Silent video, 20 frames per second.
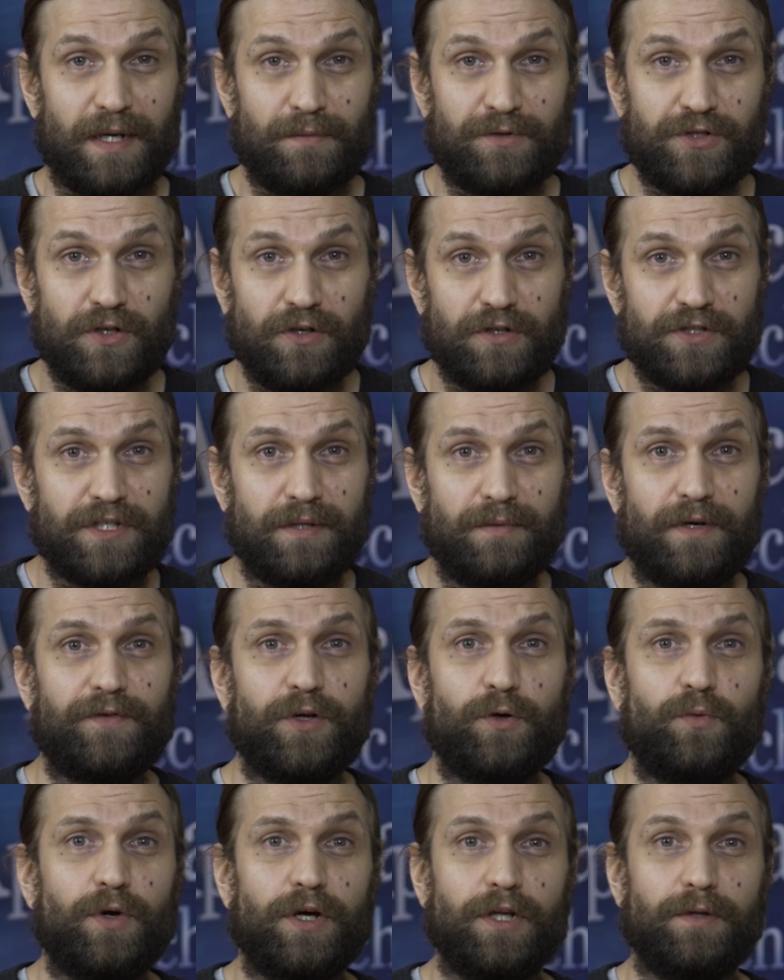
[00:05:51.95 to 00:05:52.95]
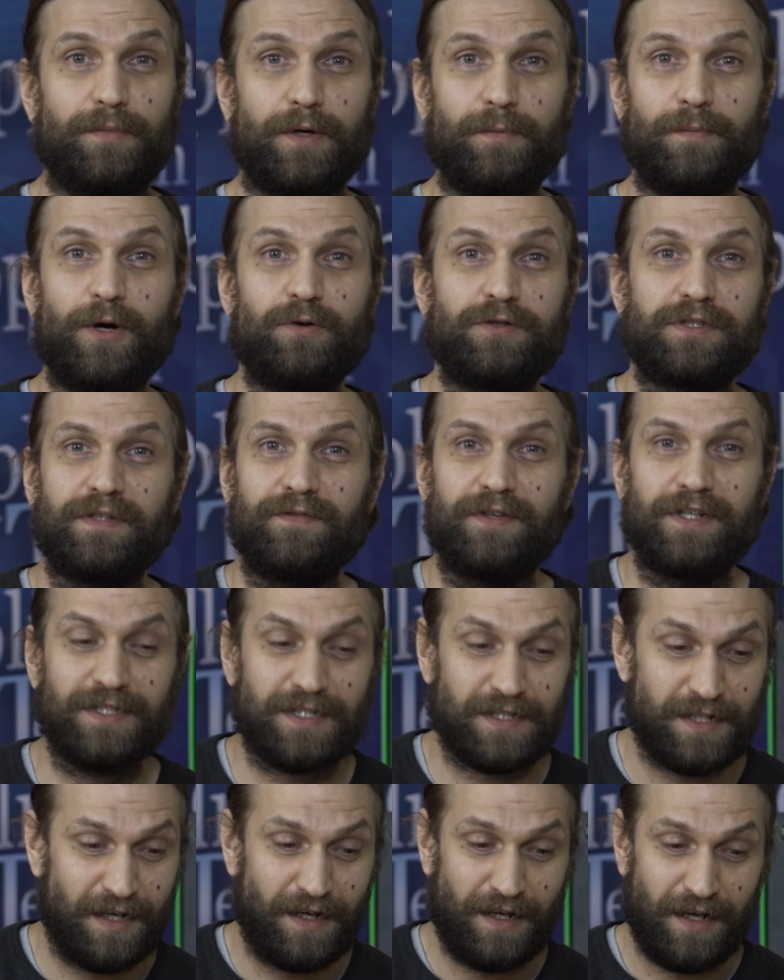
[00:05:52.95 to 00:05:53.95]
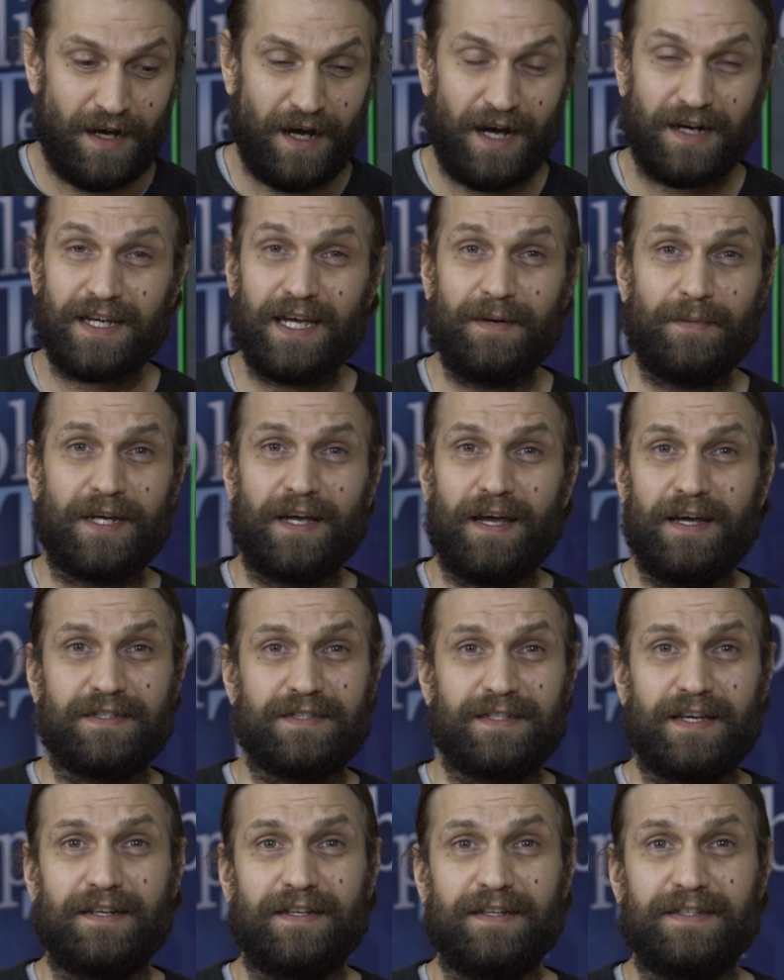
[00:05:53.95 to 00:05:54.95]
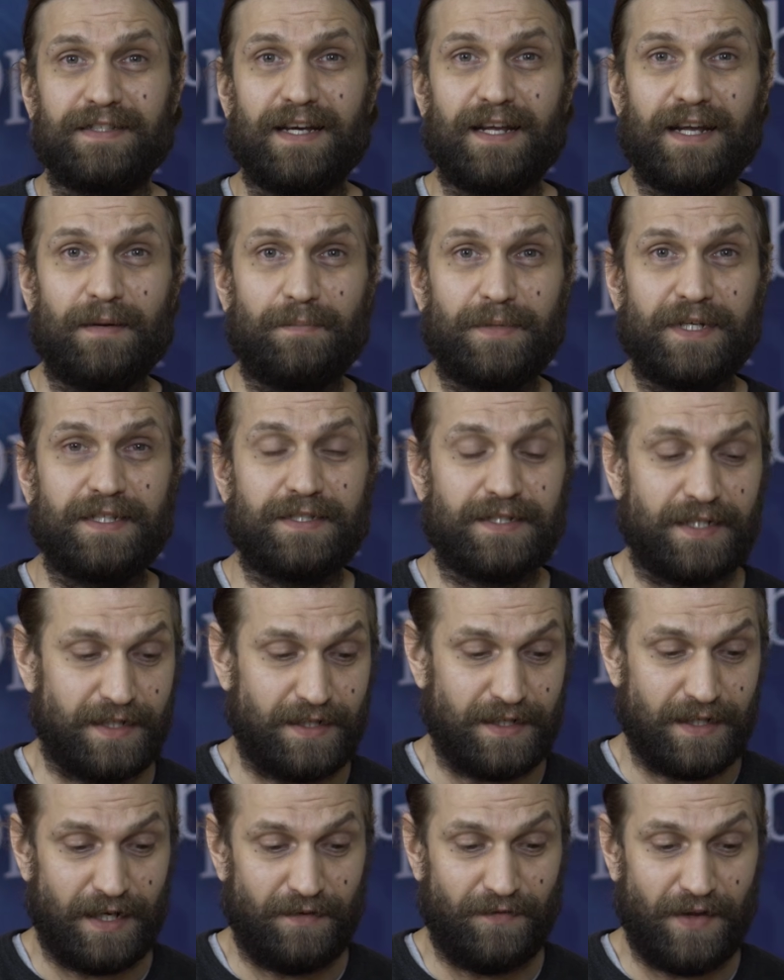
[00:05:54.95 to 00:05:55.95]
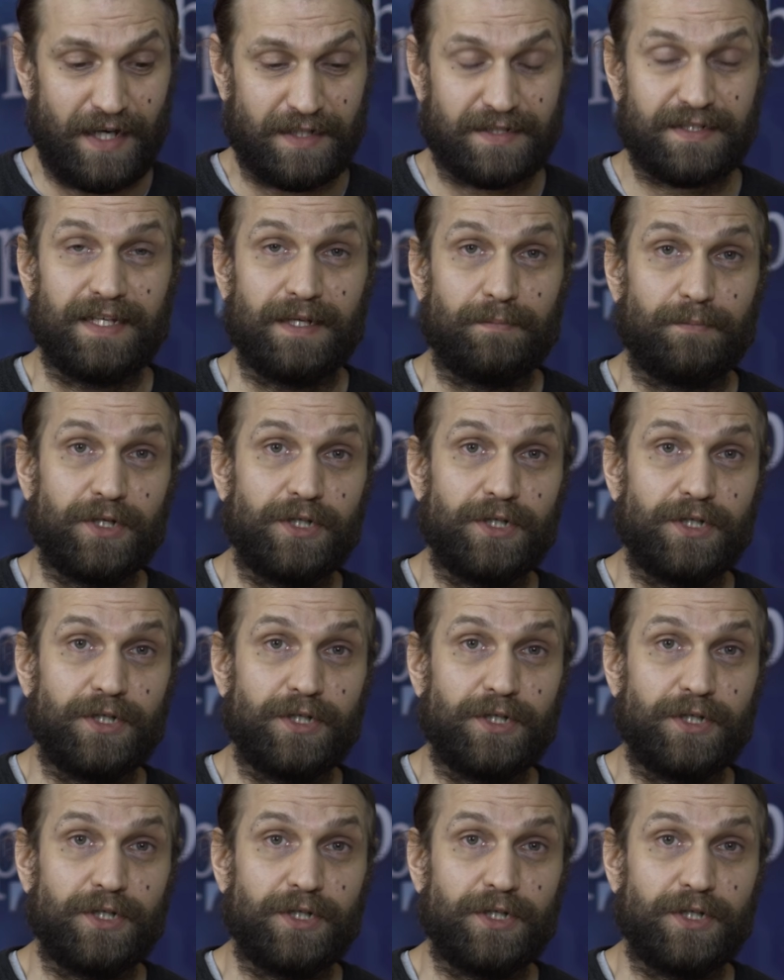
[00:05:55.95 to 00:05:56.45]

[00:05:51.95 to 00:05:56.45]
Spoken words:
I'm sure some of you will, but most of us, our gaming headset is at our PC and that's it.